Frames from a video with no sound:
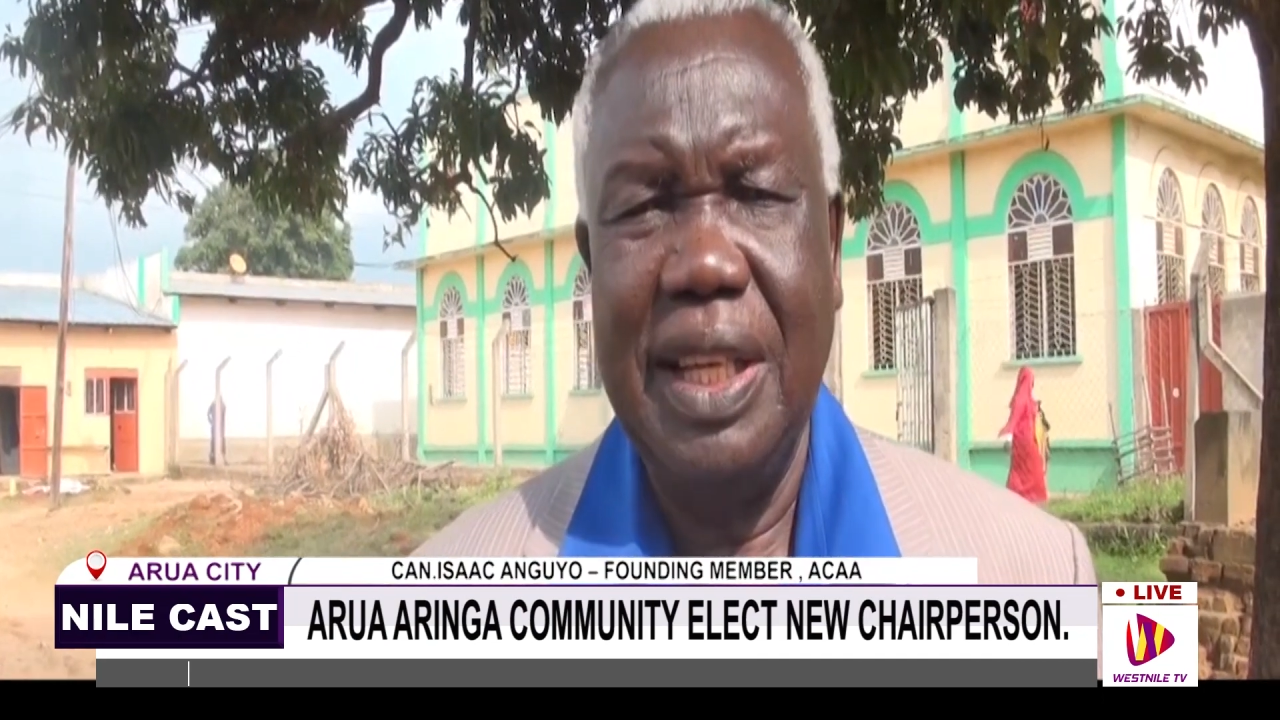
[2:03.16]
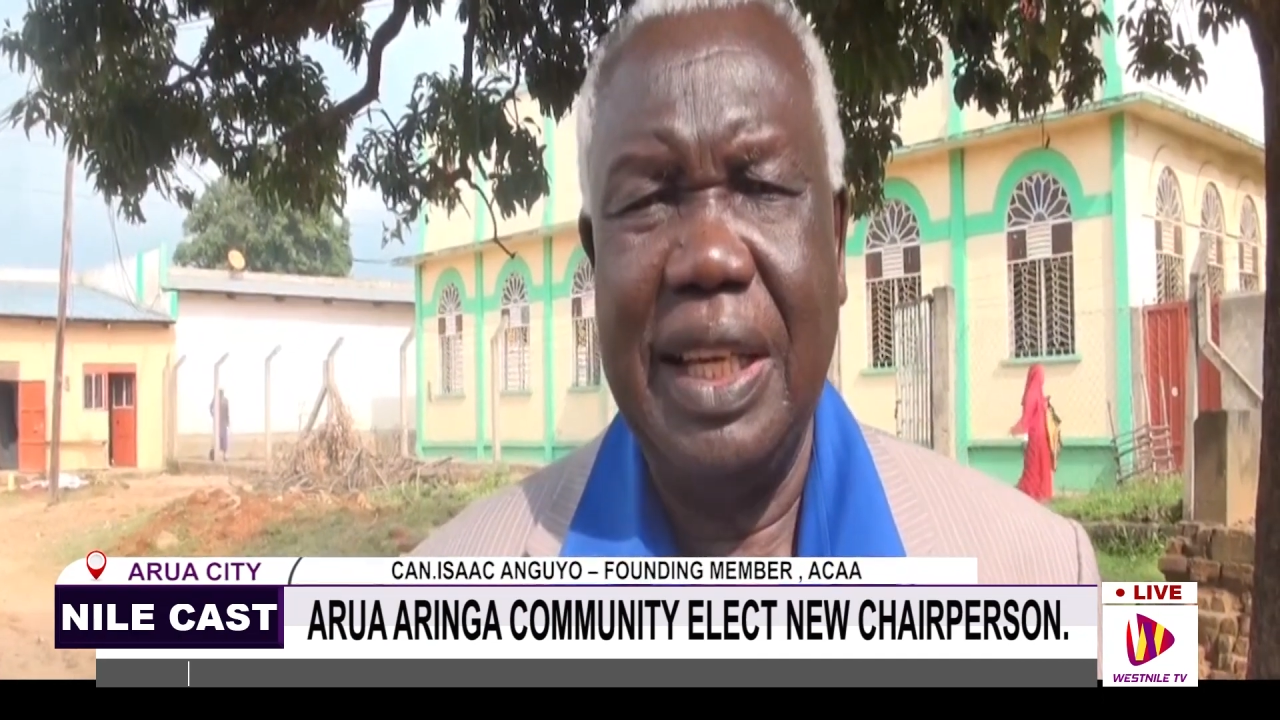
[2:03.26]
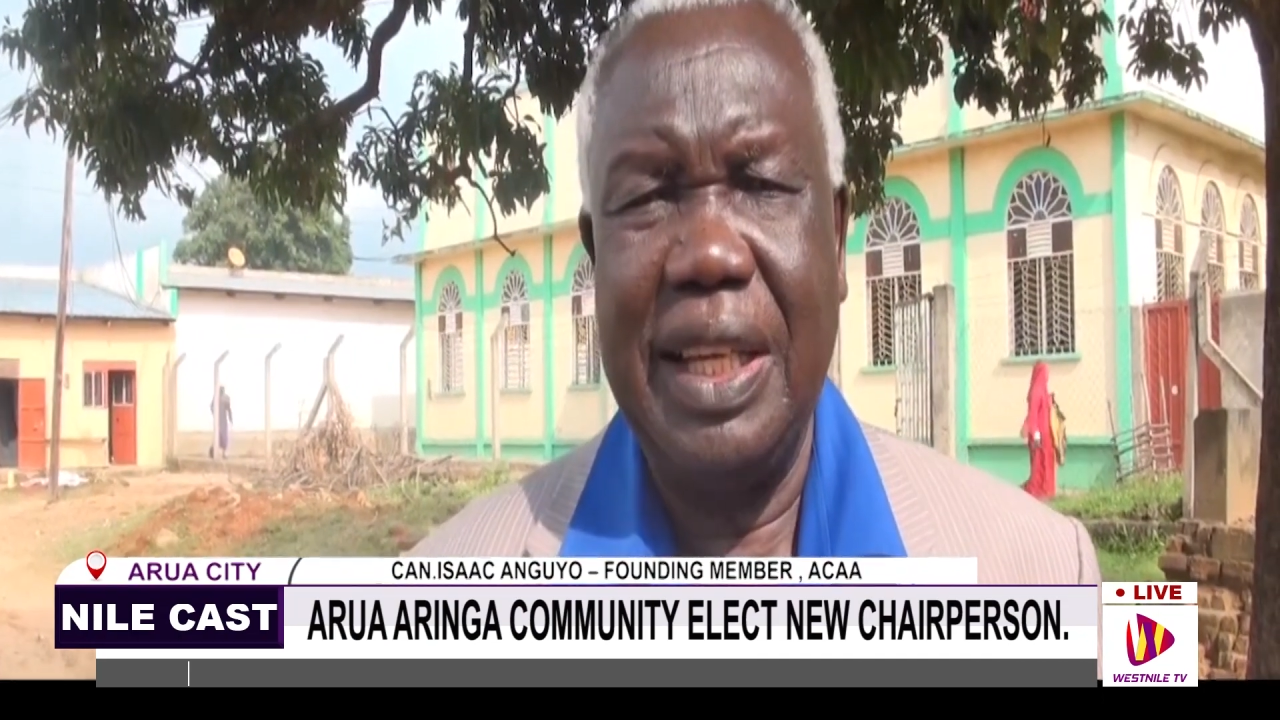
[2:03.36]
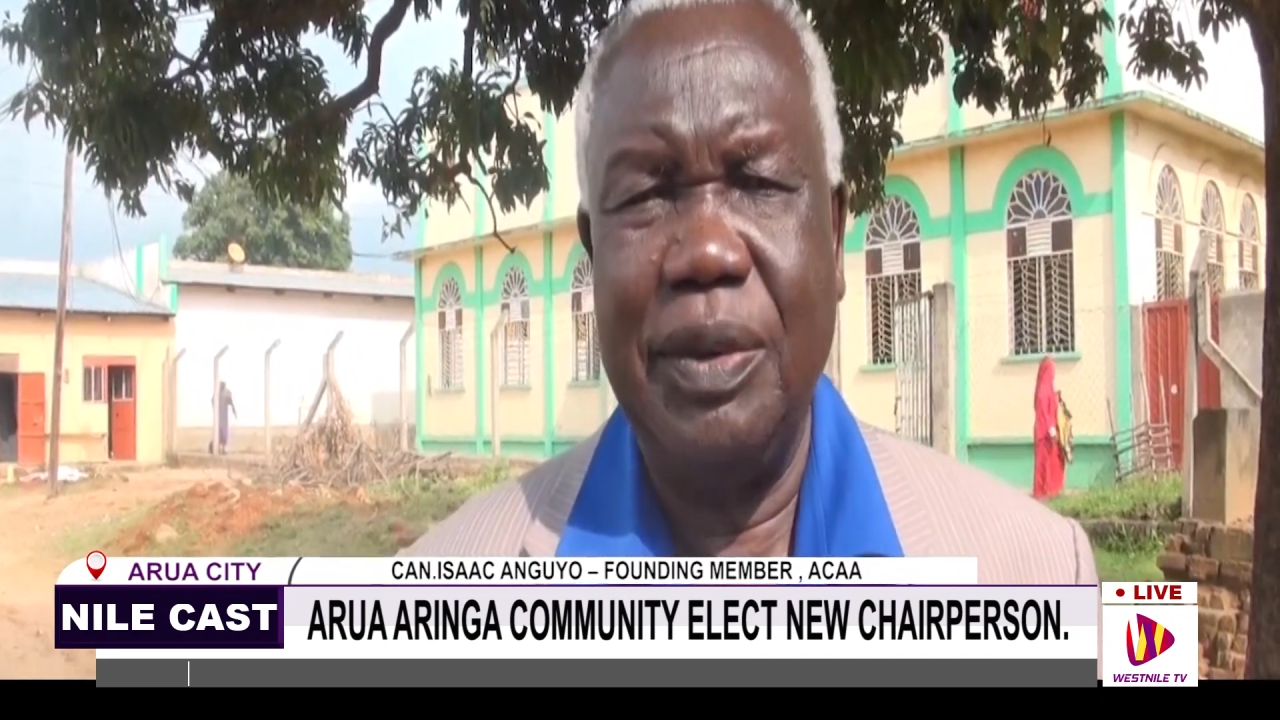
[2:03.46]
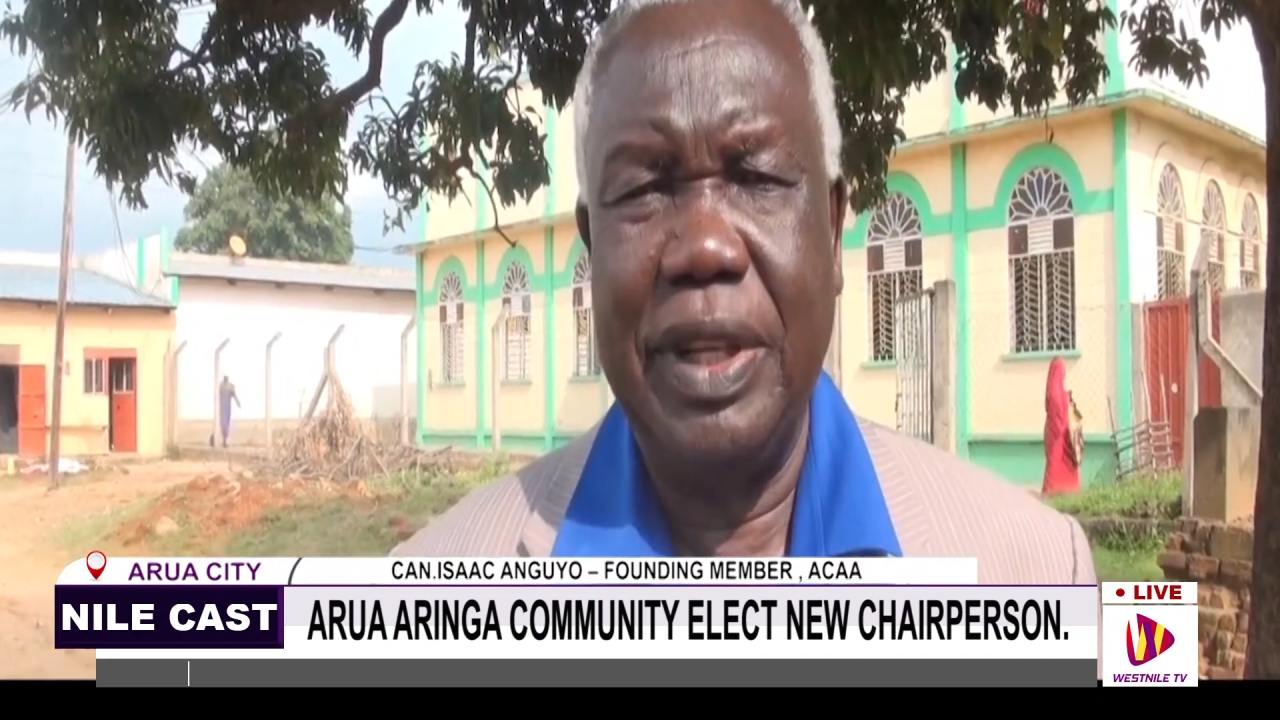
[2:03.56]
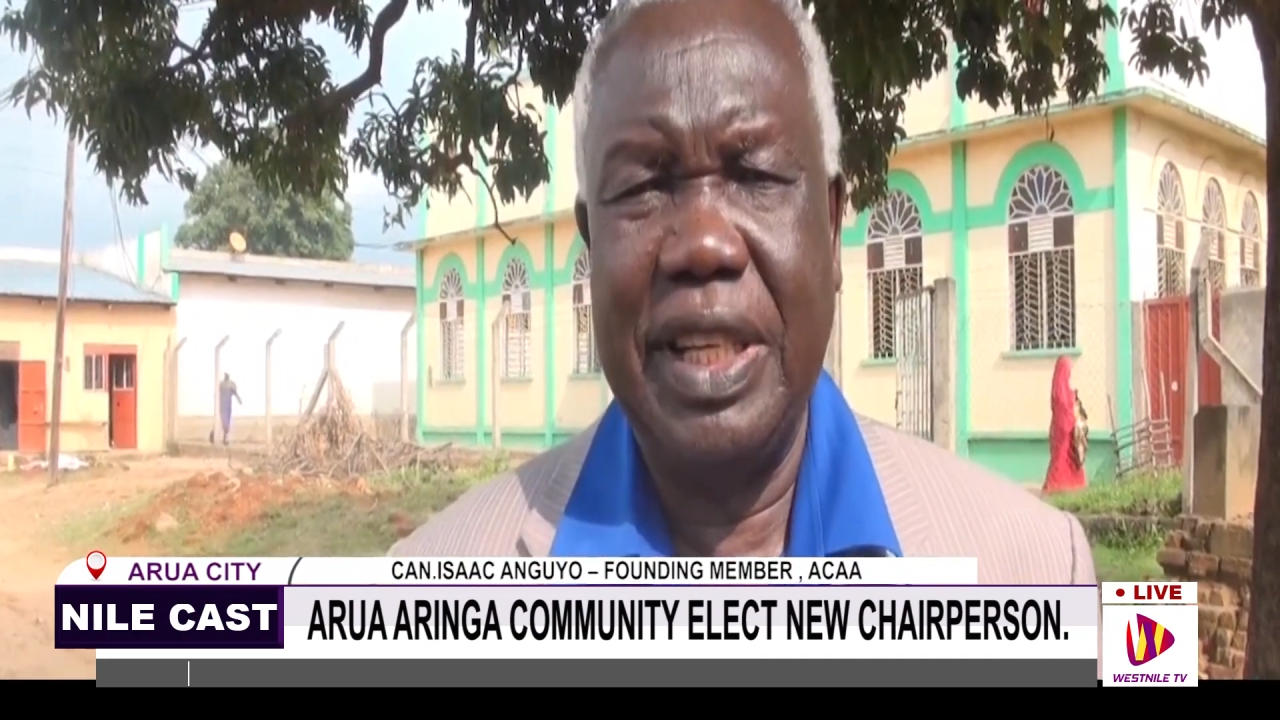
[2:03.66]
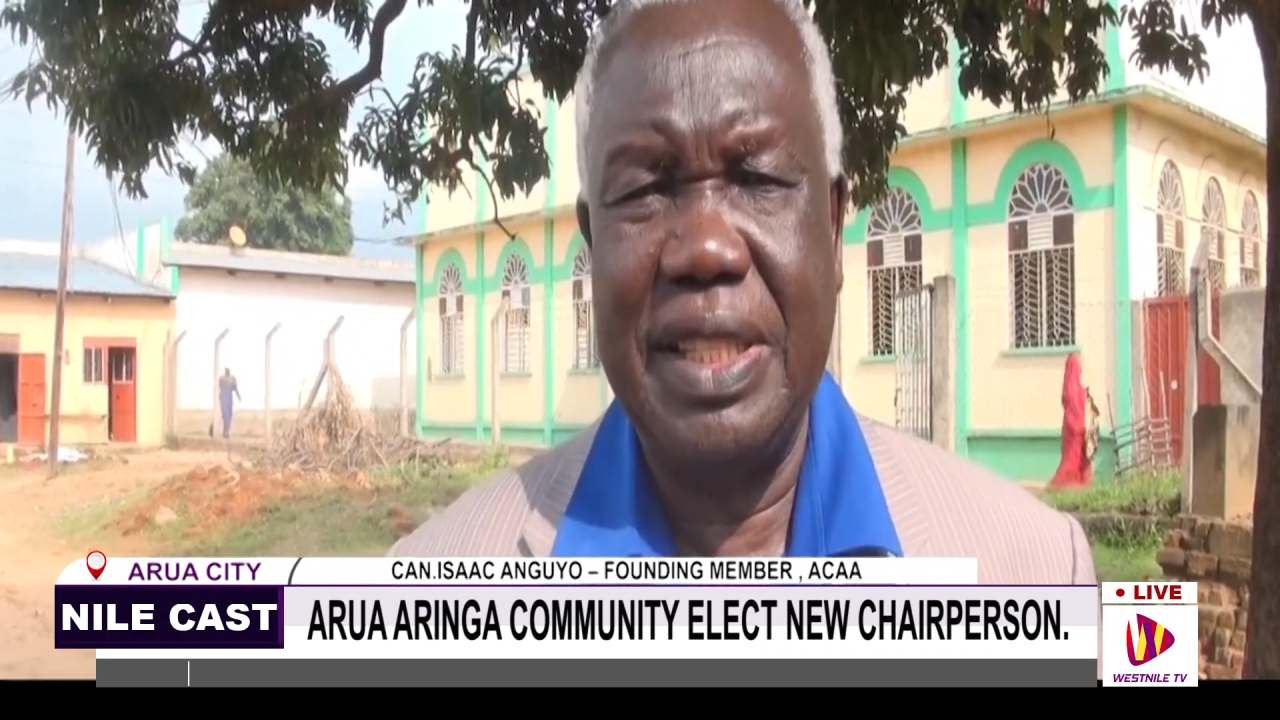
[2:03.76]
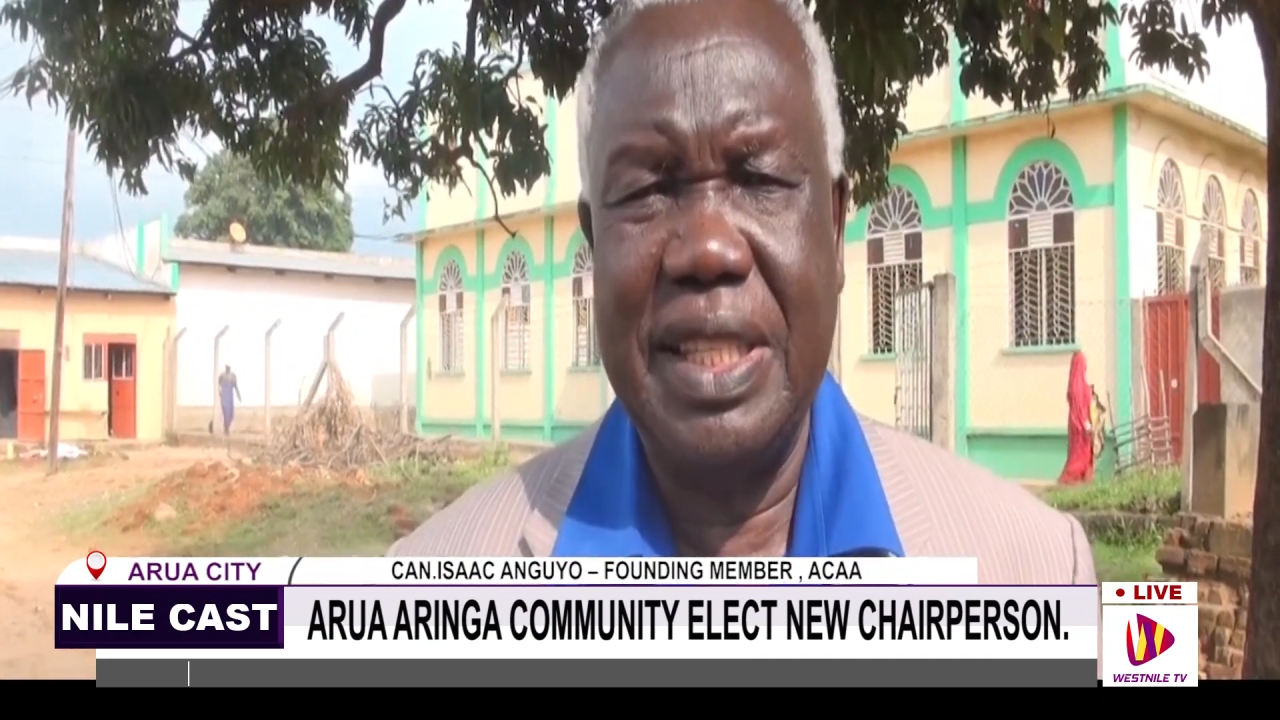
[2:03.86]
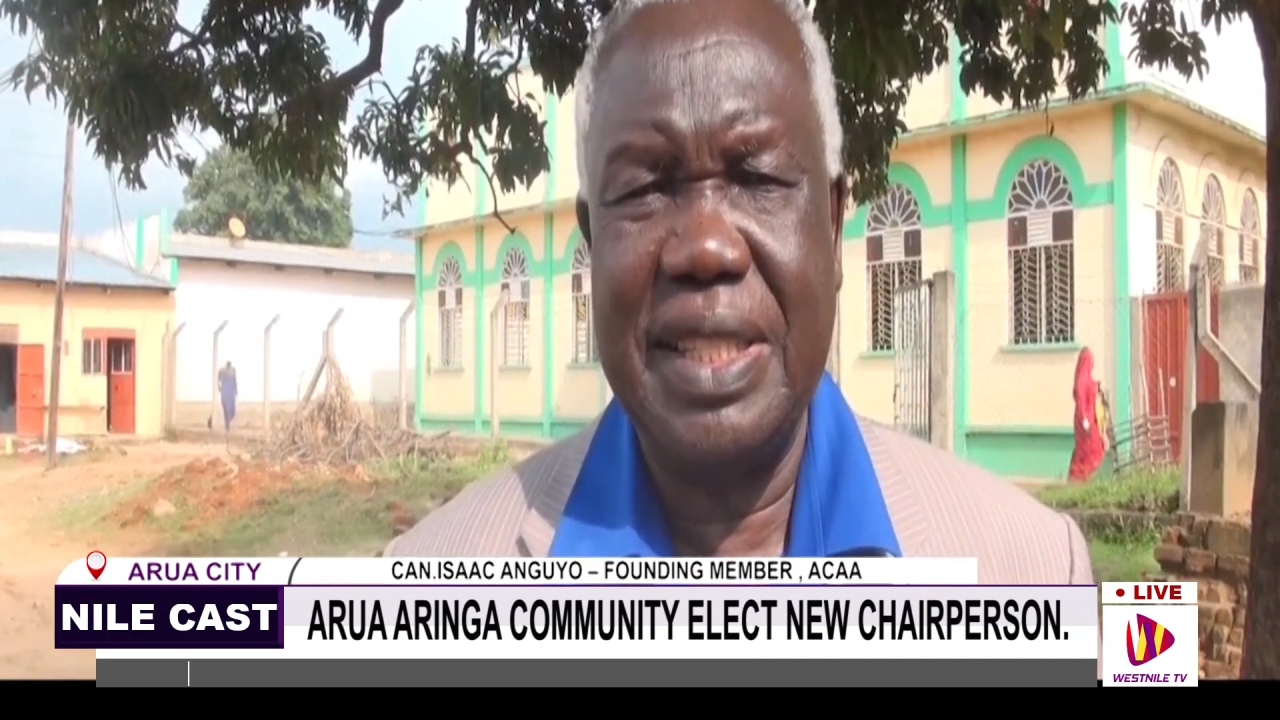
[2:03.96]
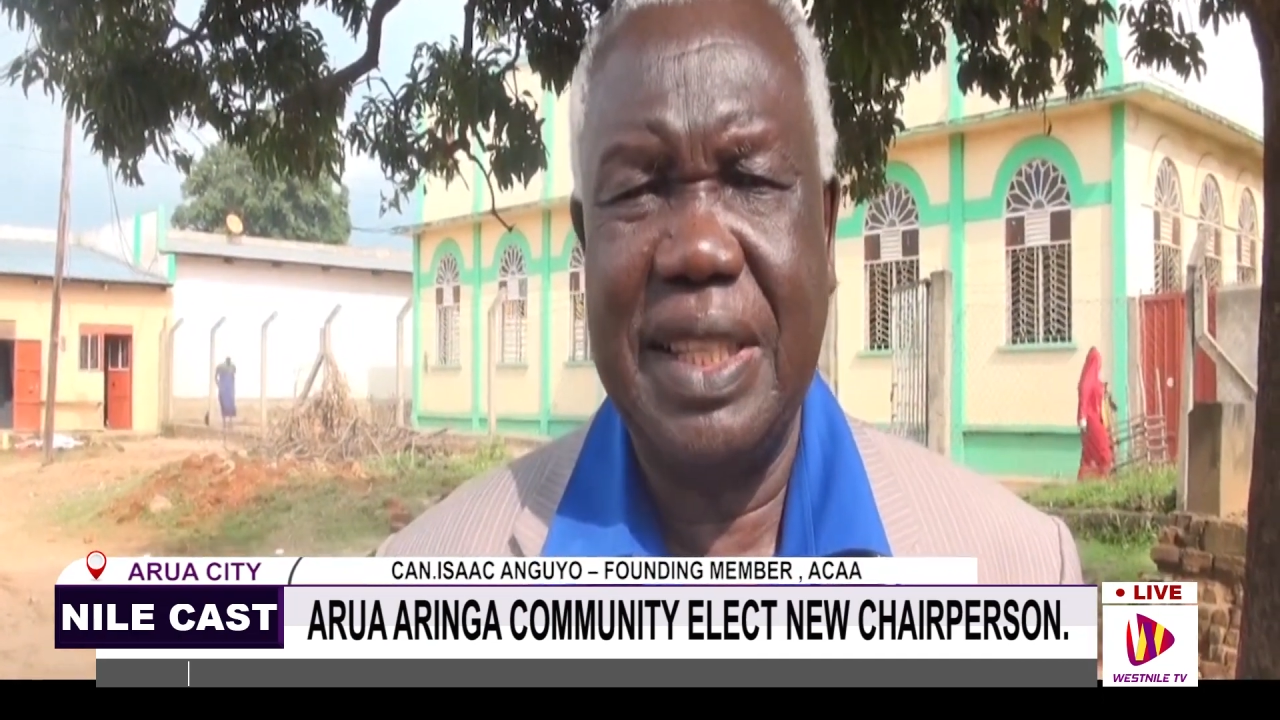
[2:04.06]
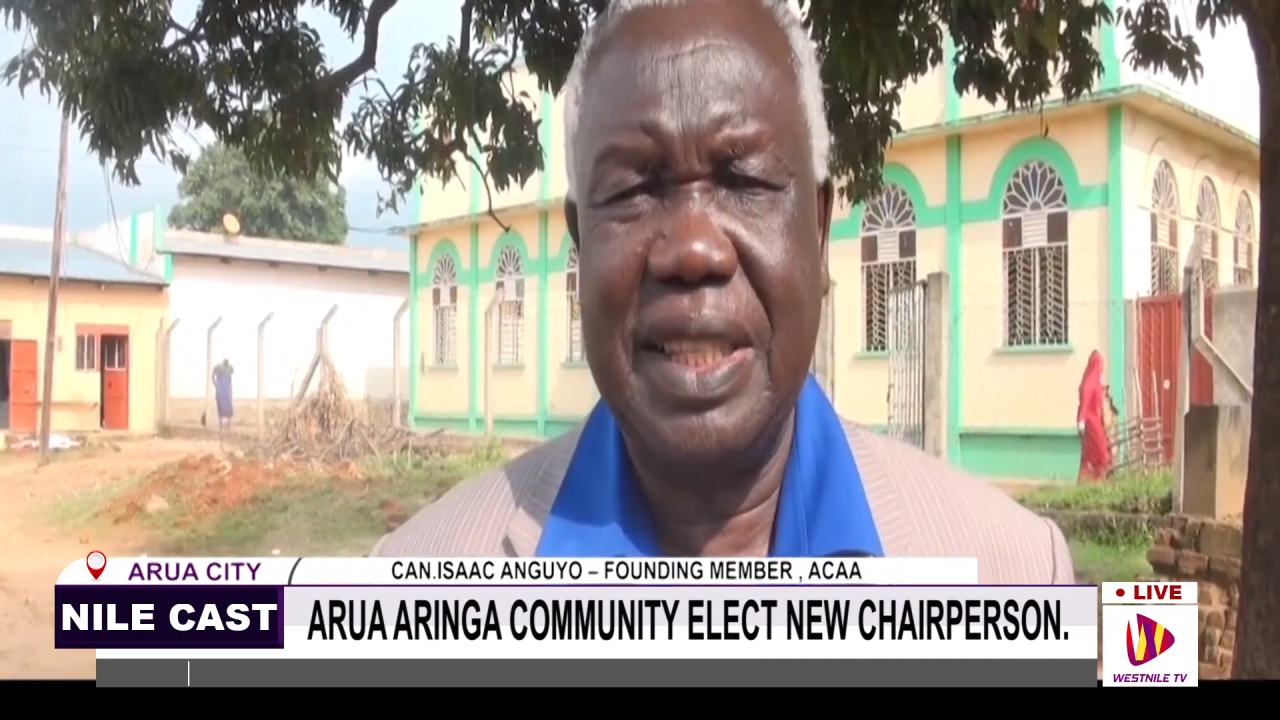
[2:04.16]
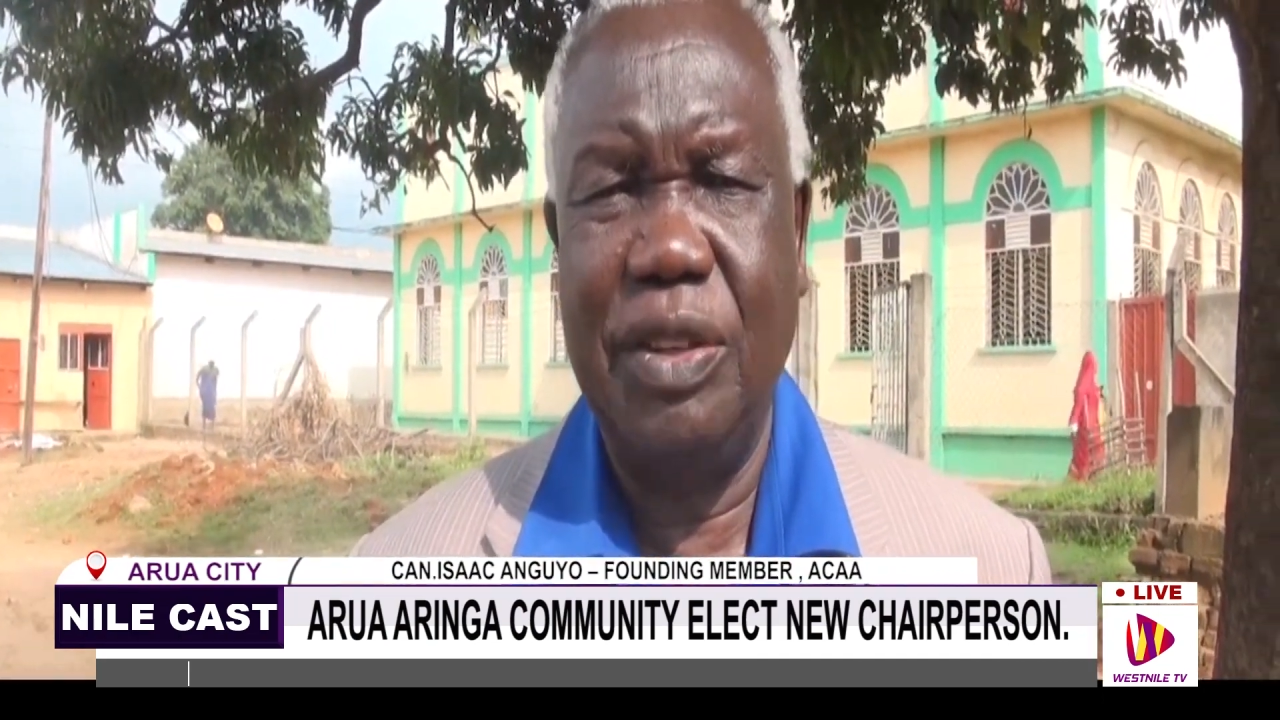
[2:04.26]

and we registered